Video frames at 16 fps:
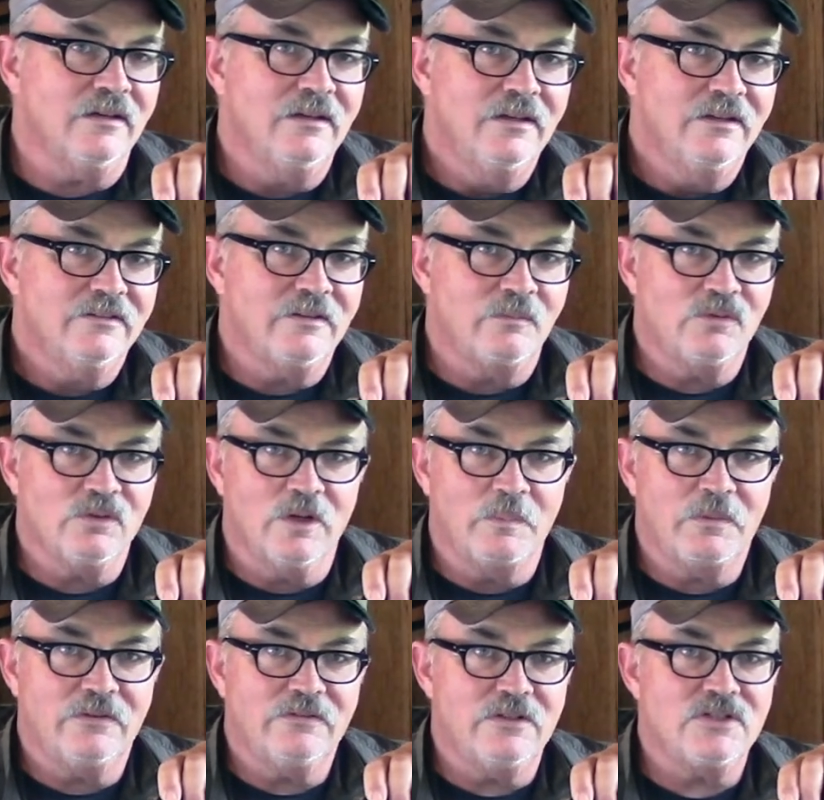some sort of
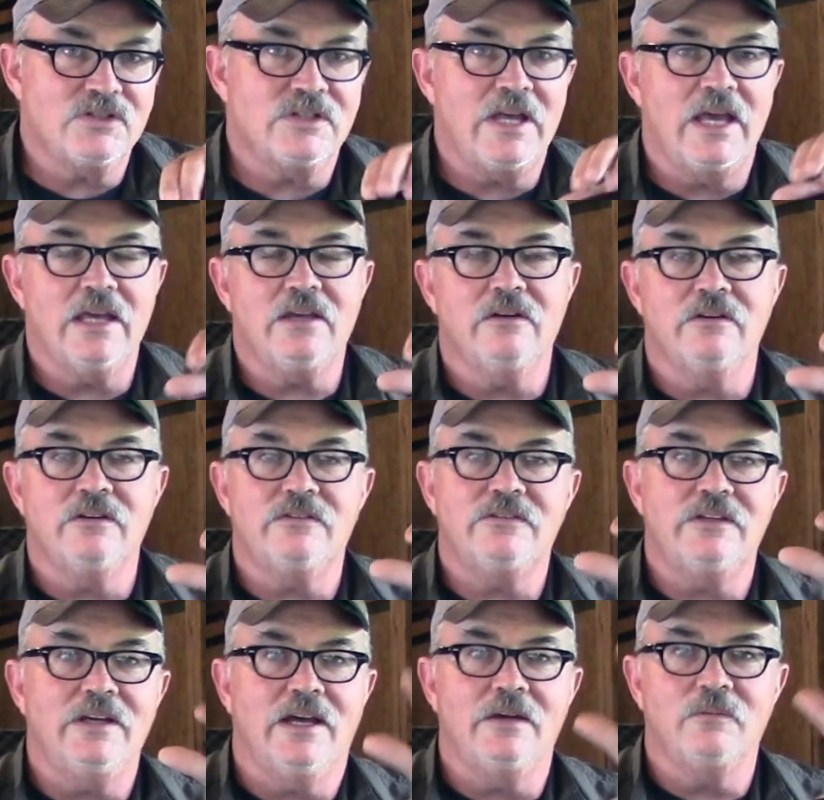precision
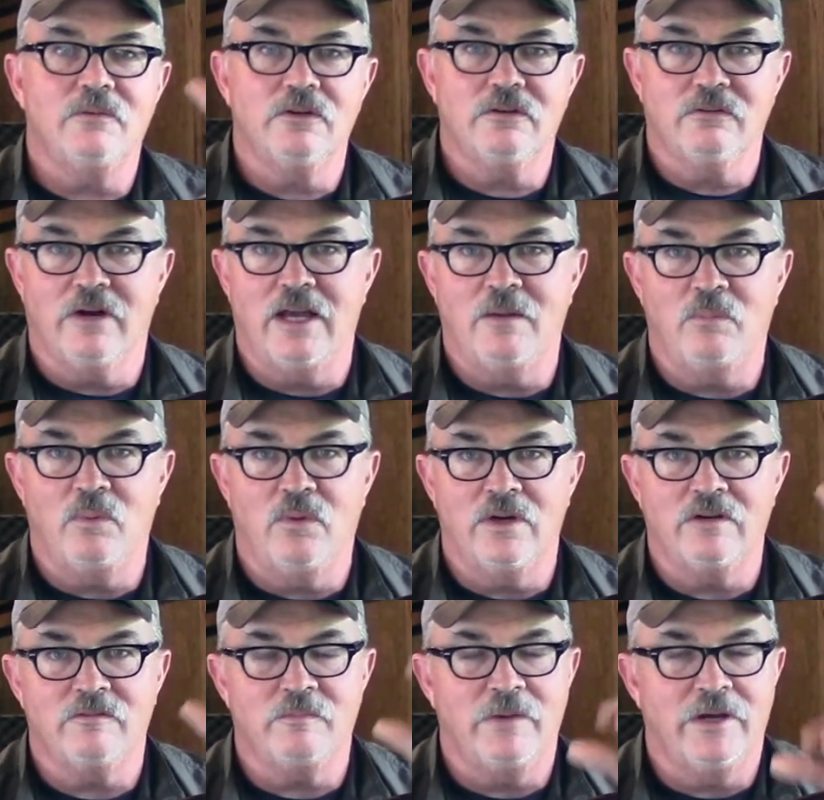accuracy, I will grab
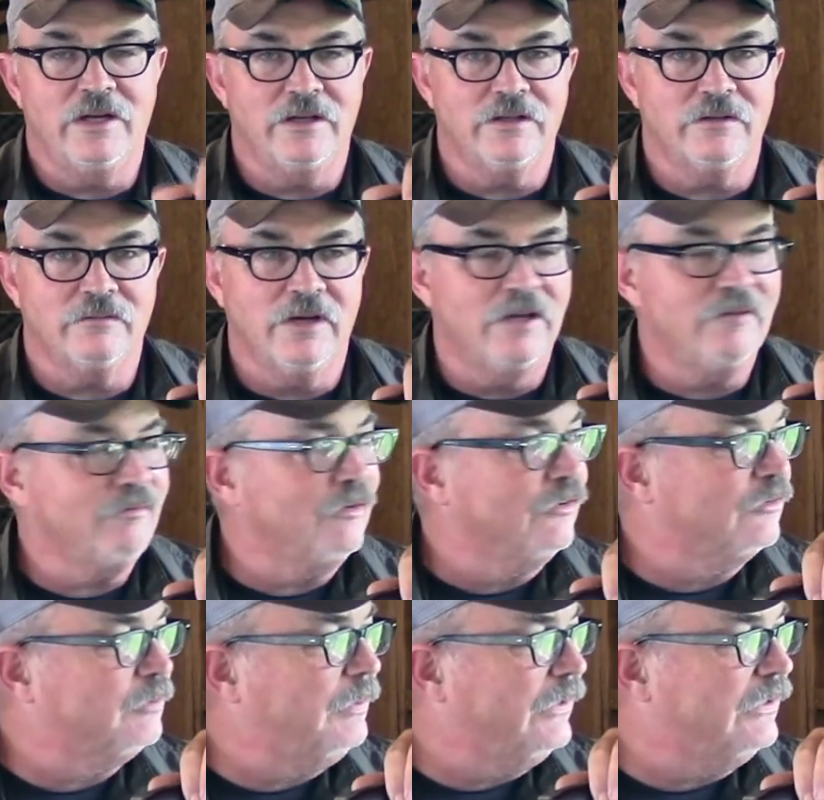one of my other
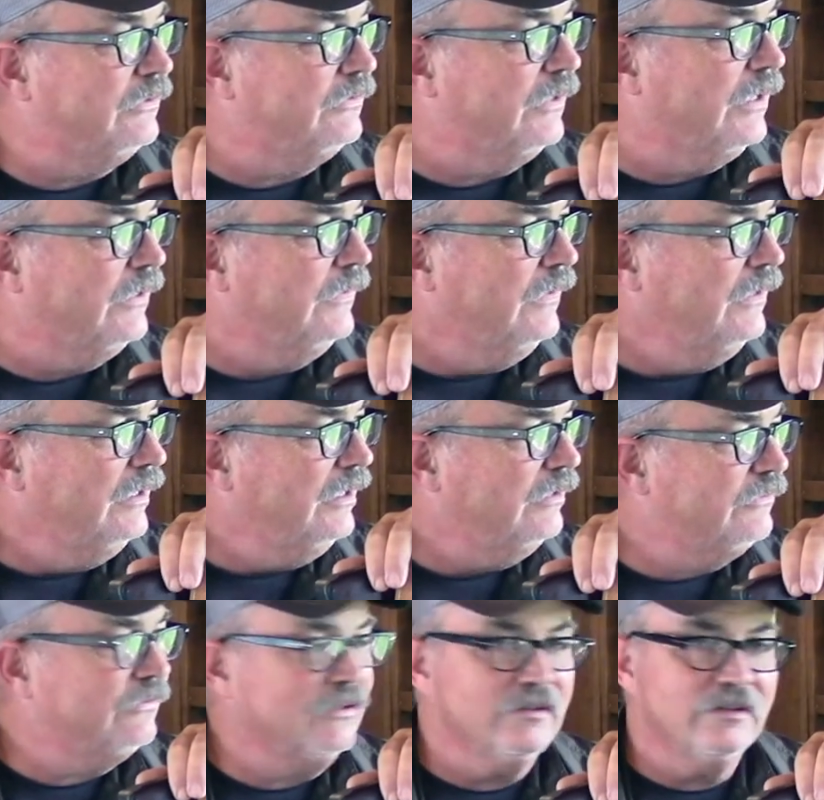rifles. But
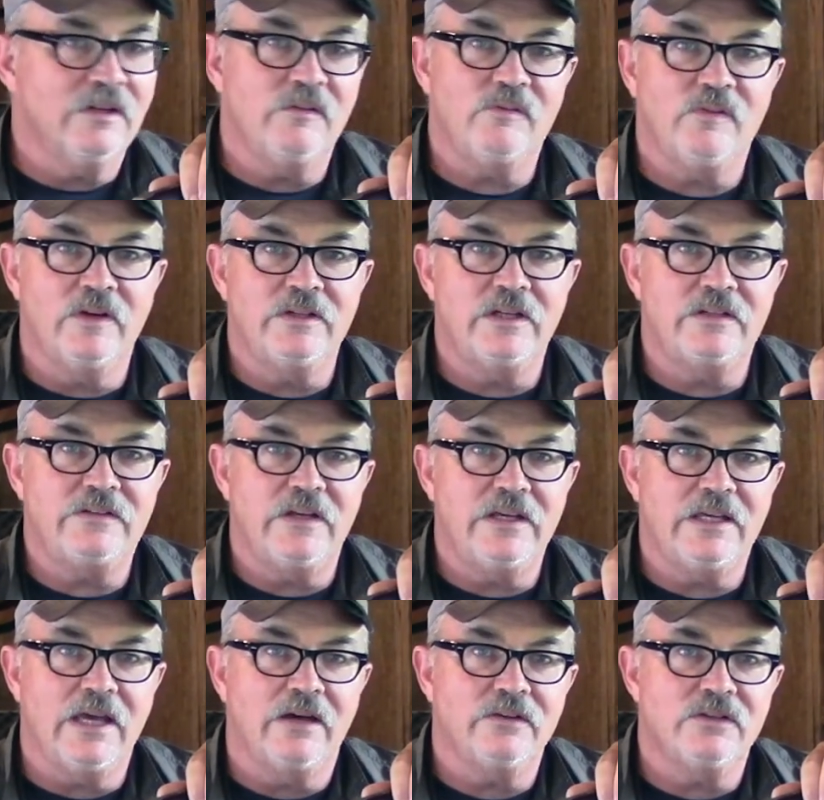it's certainly fun to
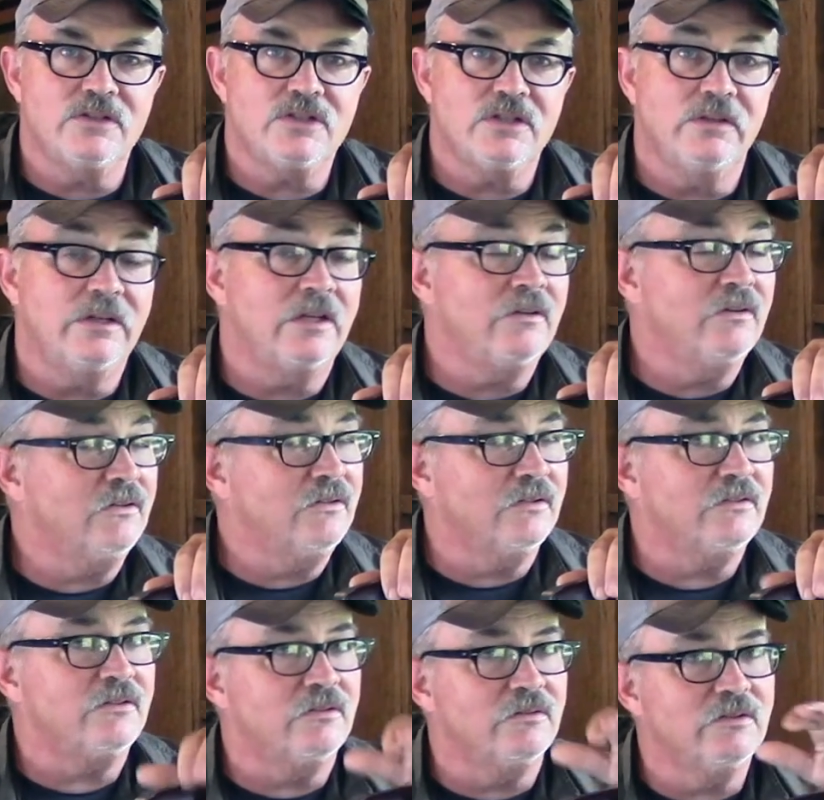take out and shoot, and you
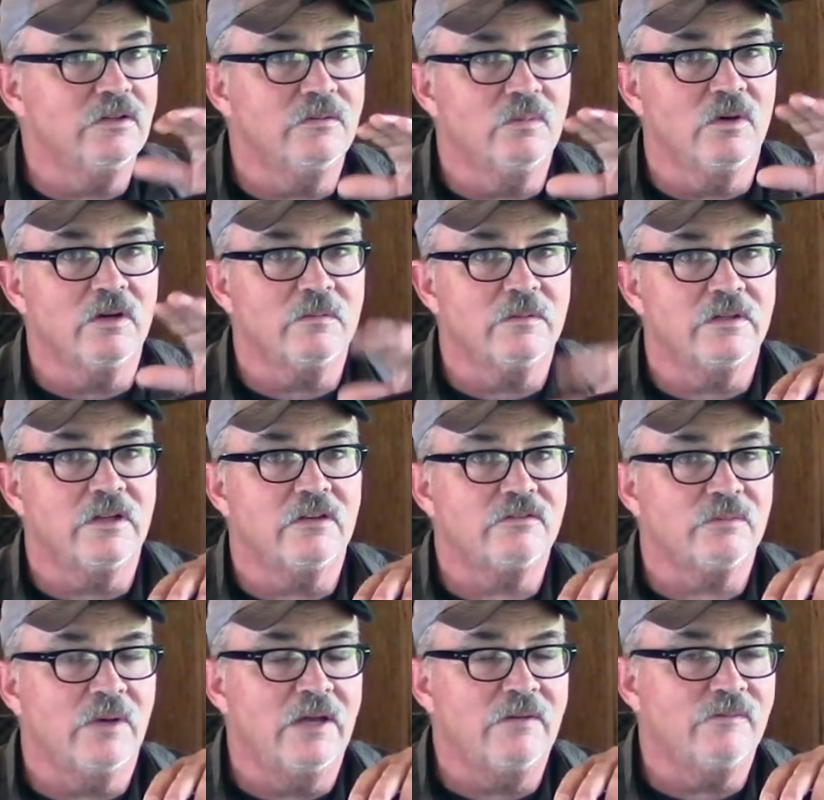could do good work with
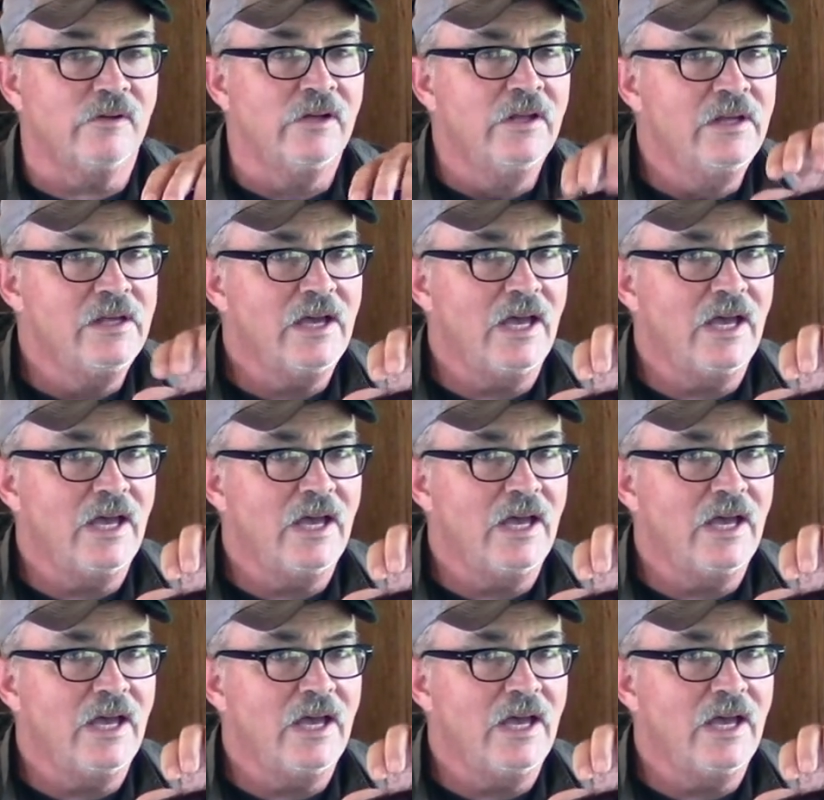this rifle.